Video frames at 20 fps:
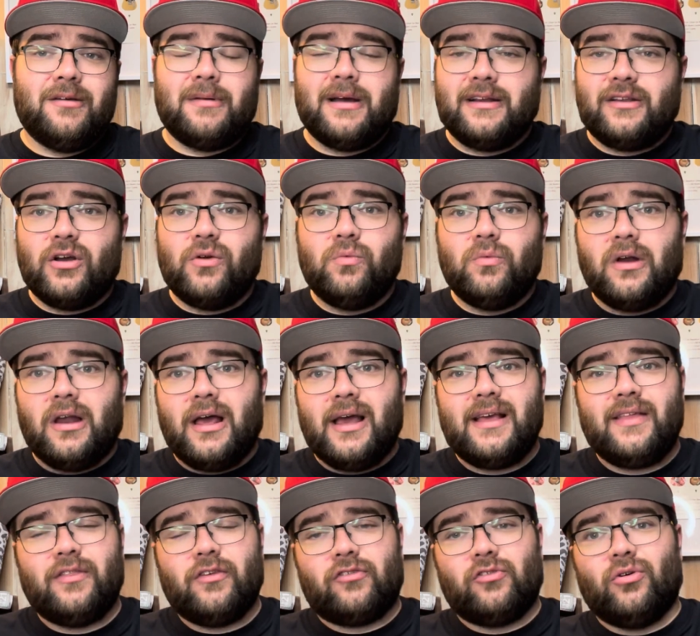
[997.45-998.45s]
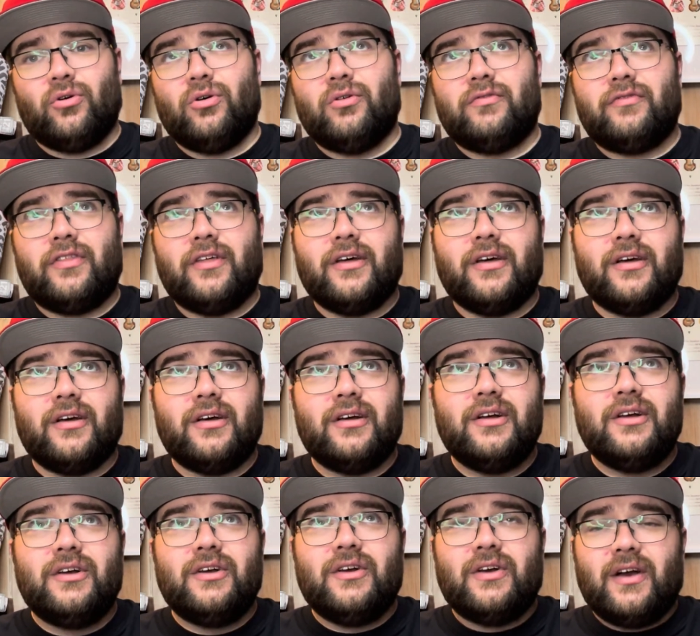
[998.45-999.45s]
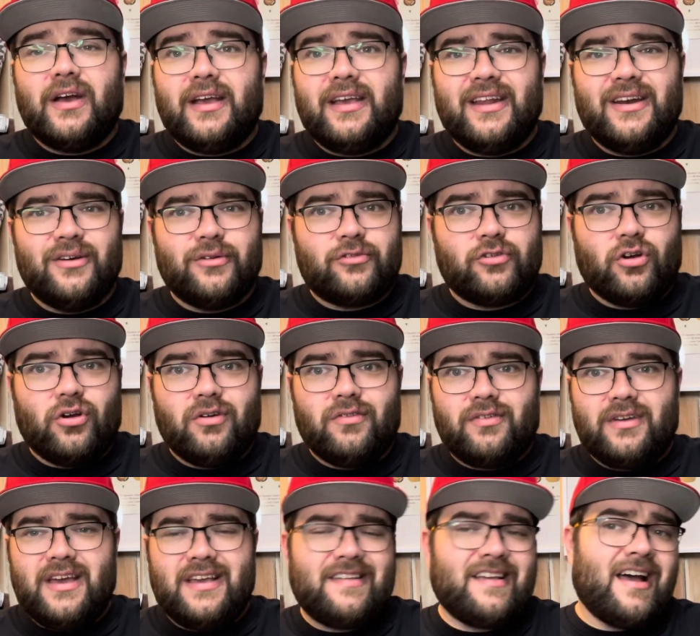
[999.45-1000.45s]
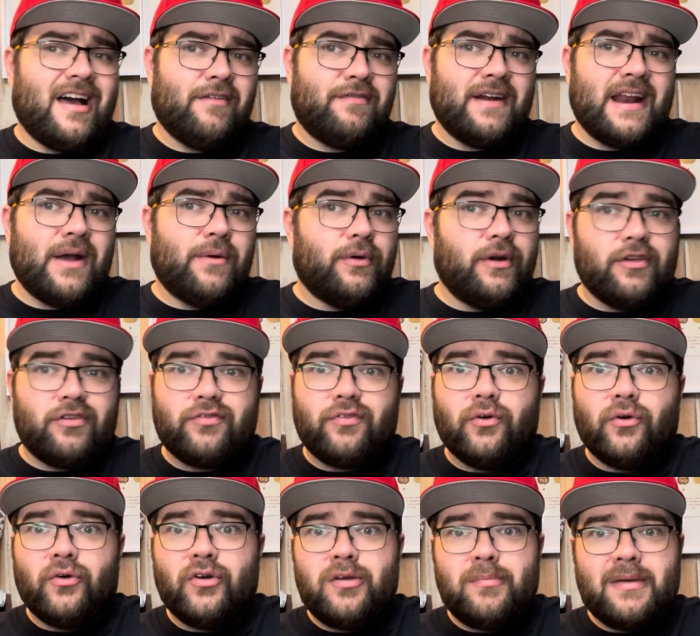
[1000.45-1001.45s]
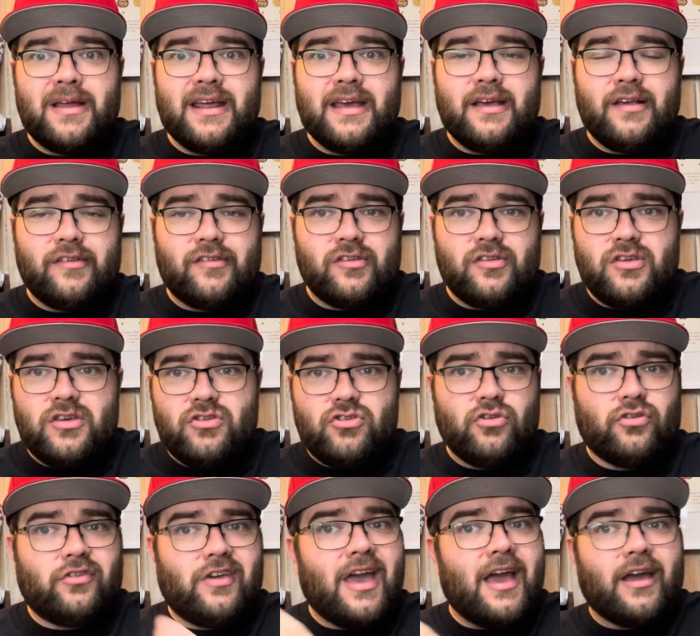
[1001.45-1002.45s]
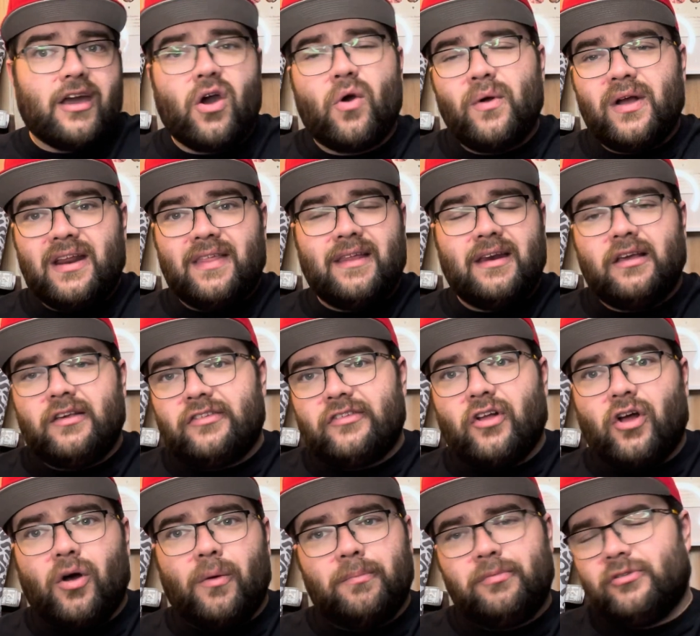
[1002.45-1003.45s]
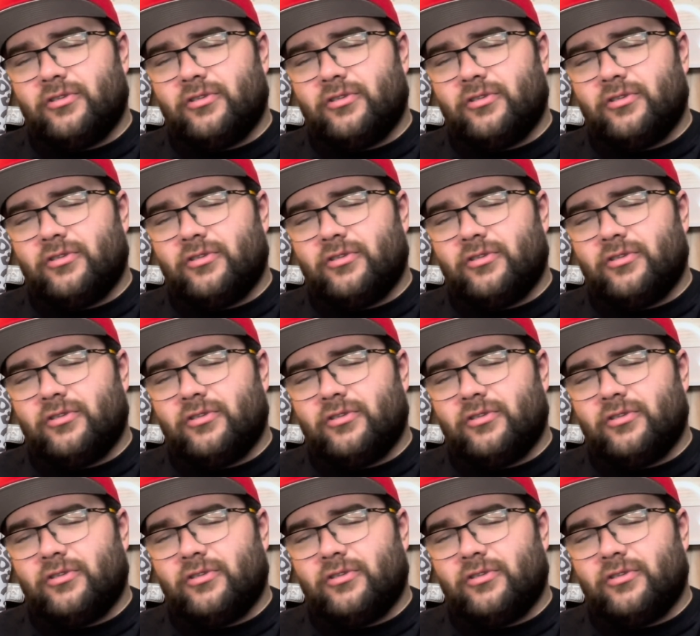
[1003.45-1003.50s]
I don't like the sort of the, you know, sort of it's half an hour, it's 40 minutes, and you just get going and then it stops.